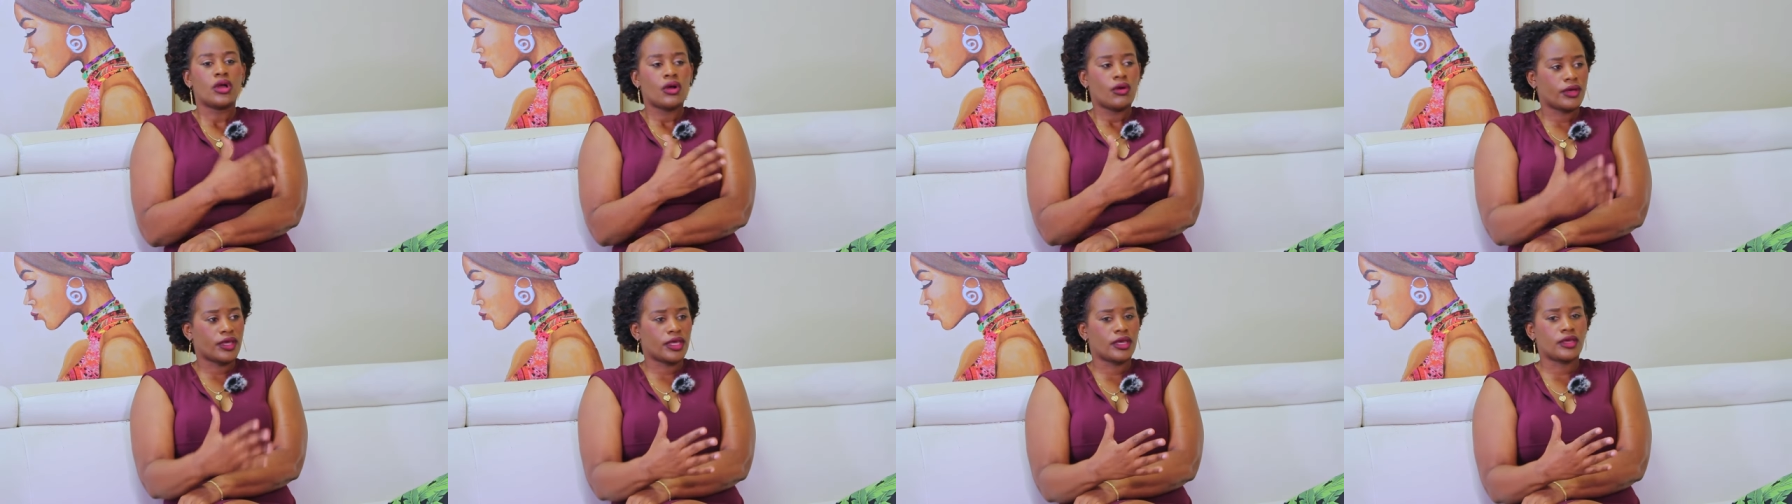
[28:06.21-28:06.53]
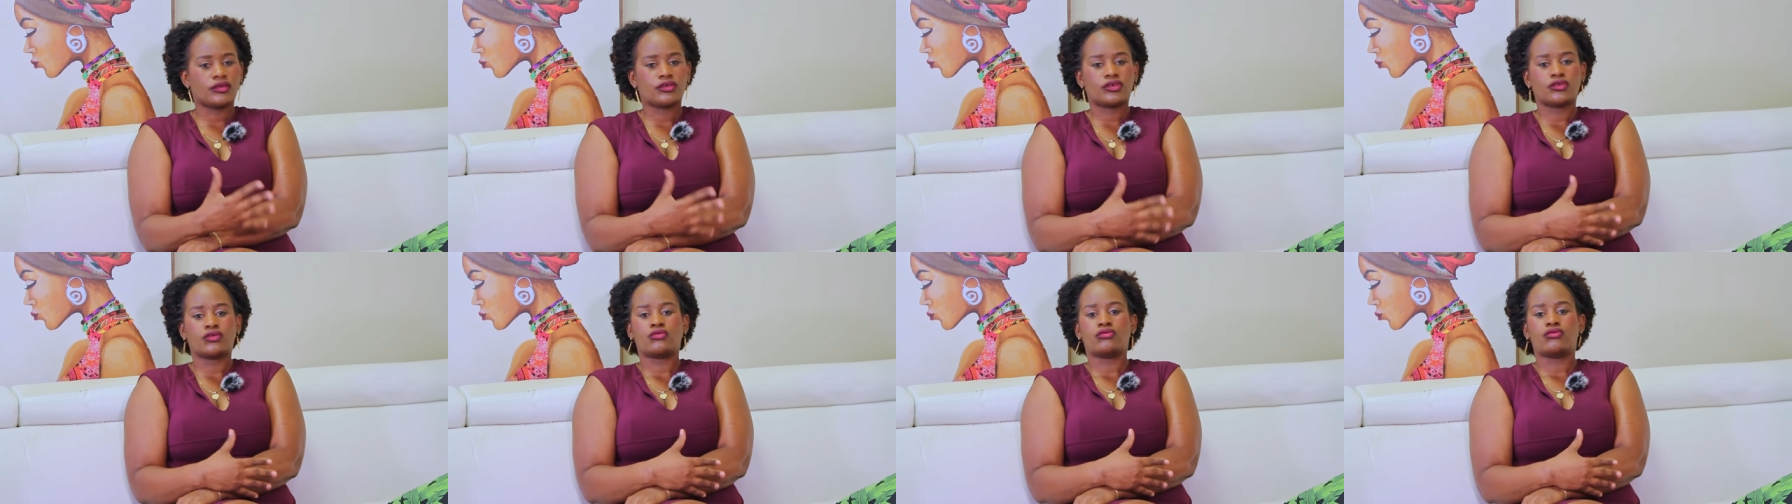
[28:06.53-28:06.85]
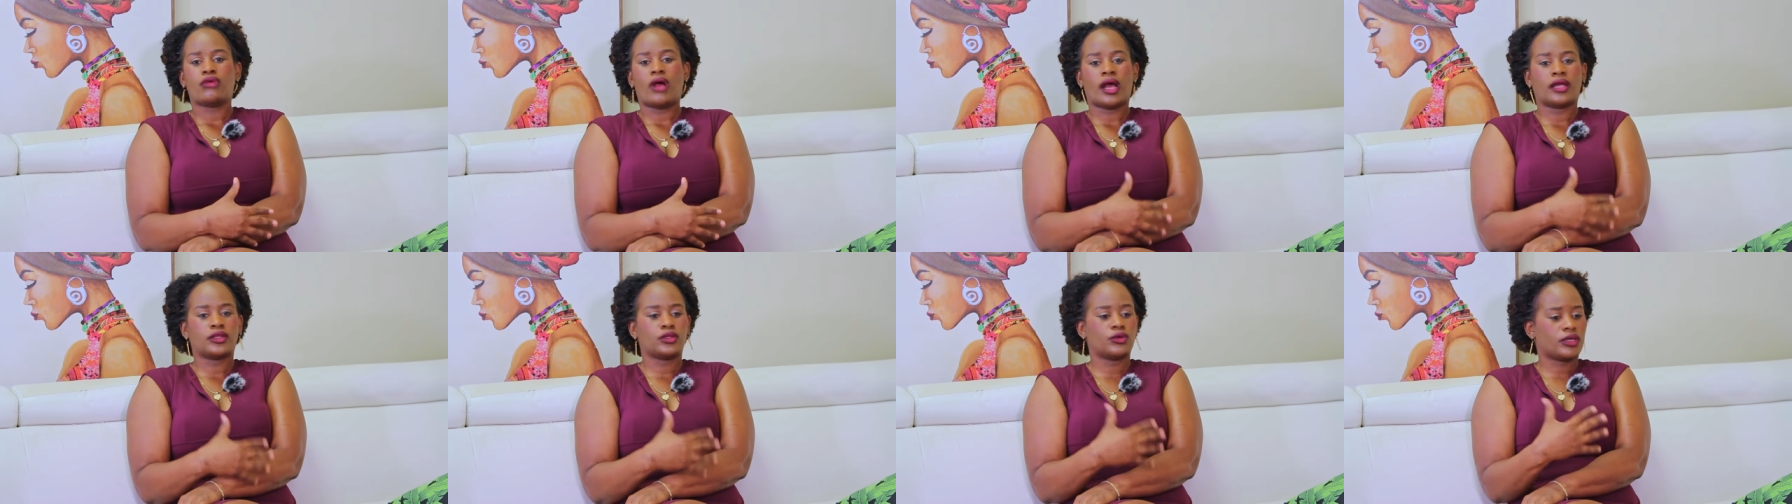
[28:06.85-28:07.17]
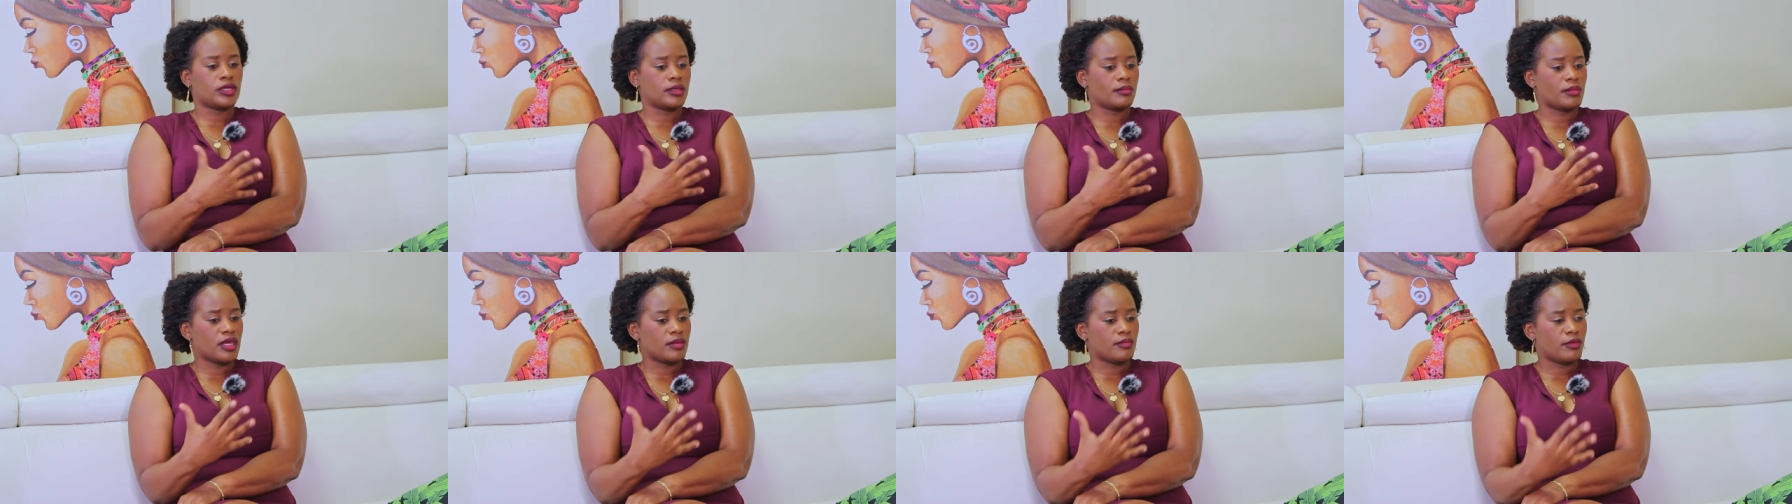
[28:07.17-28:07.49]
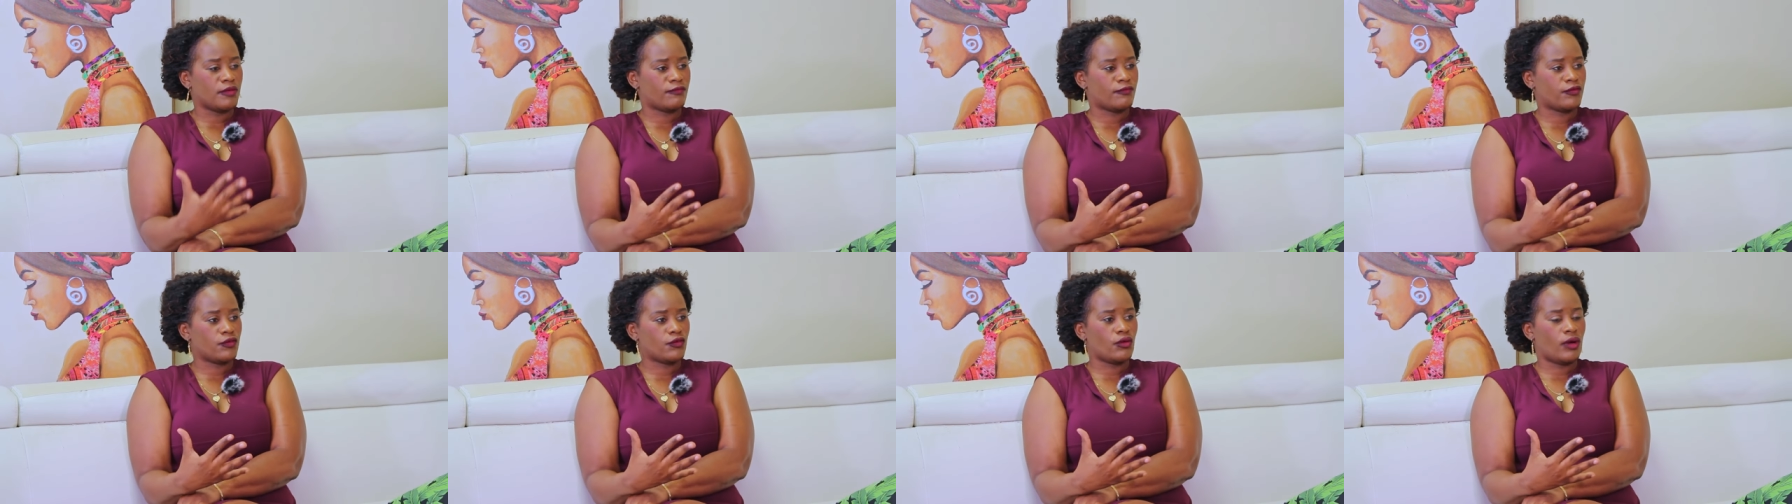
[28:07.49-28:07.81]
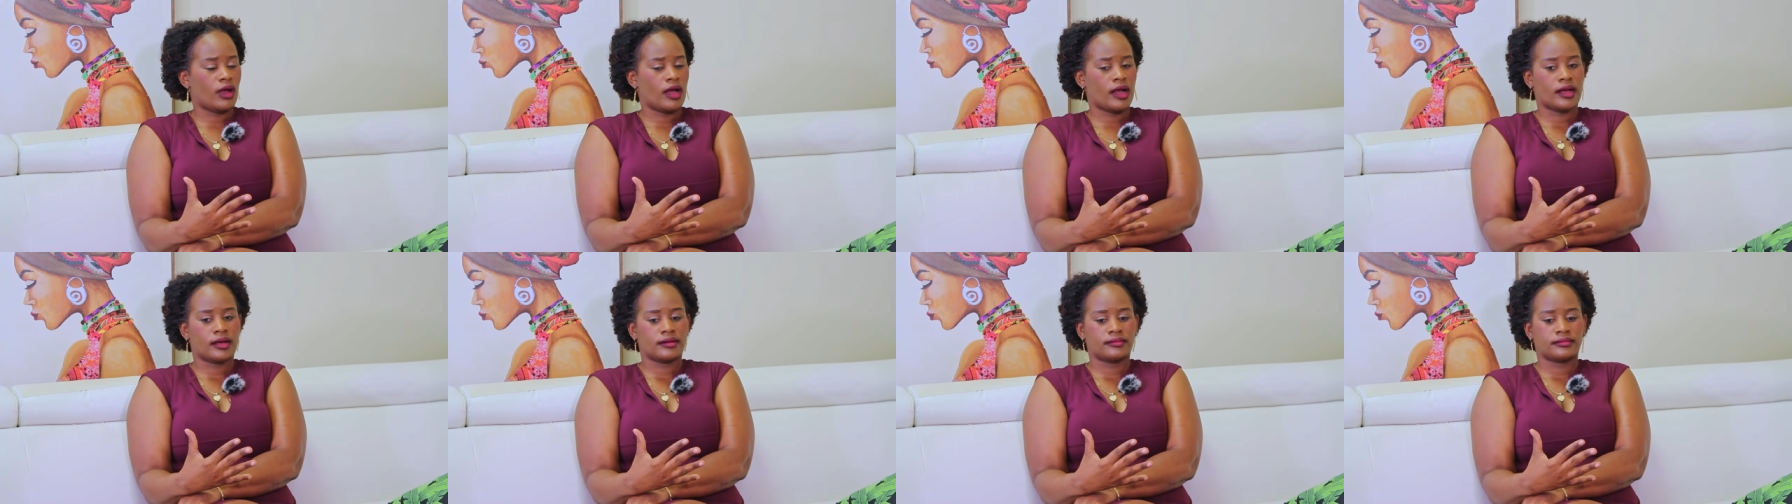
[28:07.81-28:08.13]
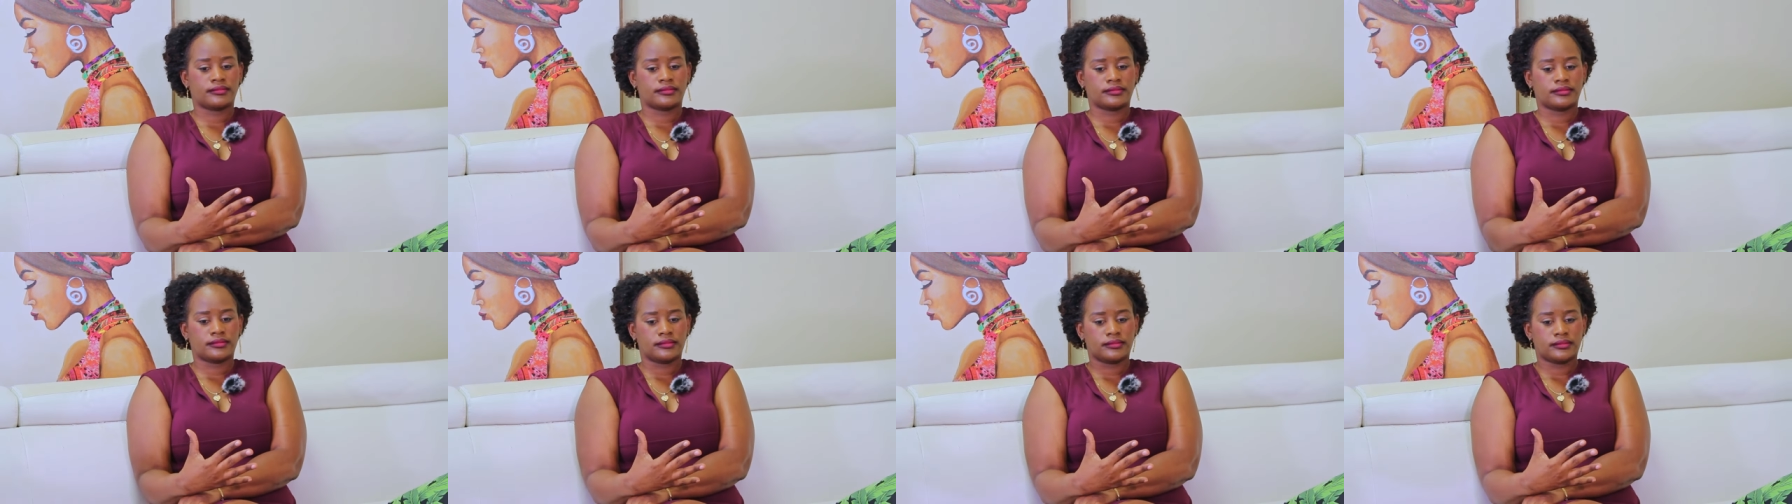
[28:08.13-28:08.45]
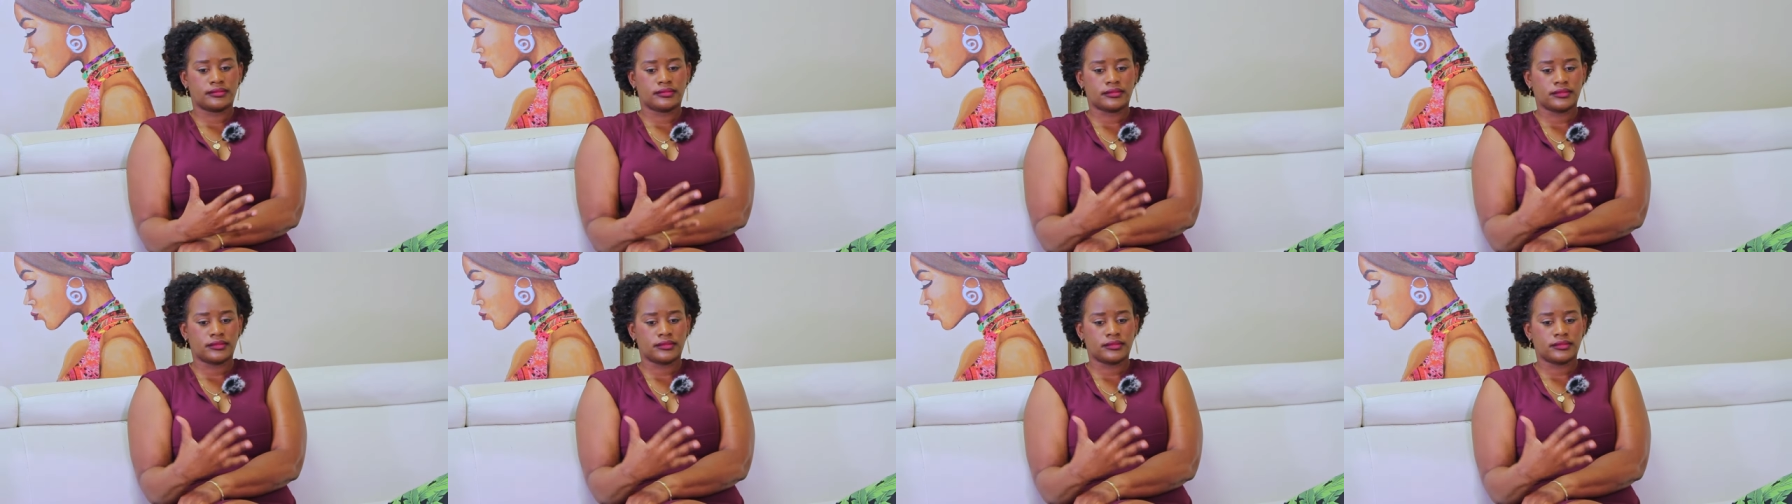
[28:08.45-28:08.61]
okay, you are looking maybe for... Um,